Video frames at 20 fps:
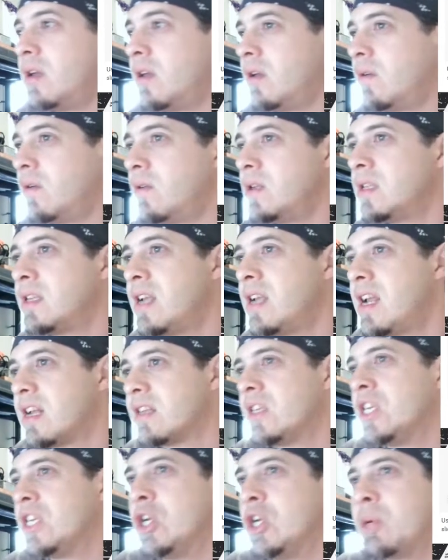What's next?
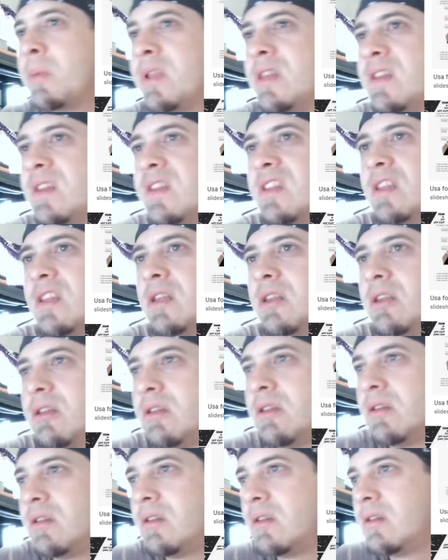Humans?
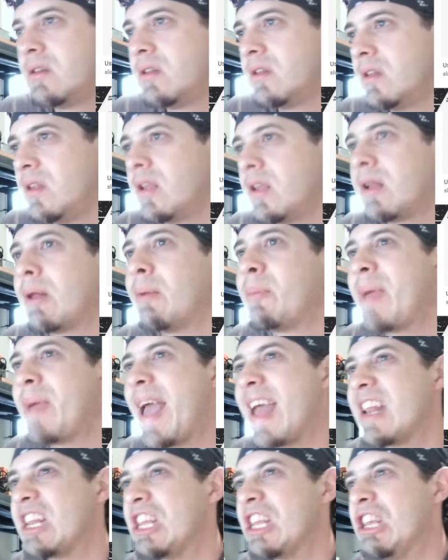They're gonna
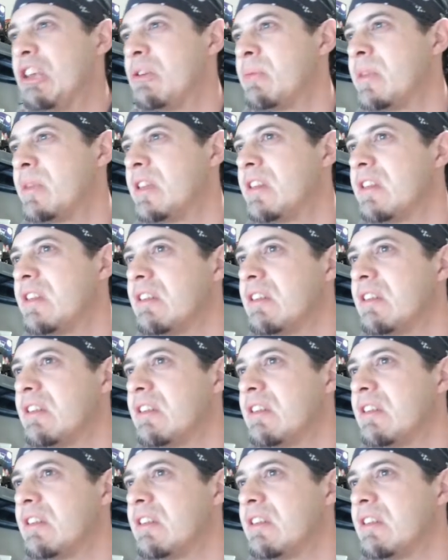patent humans?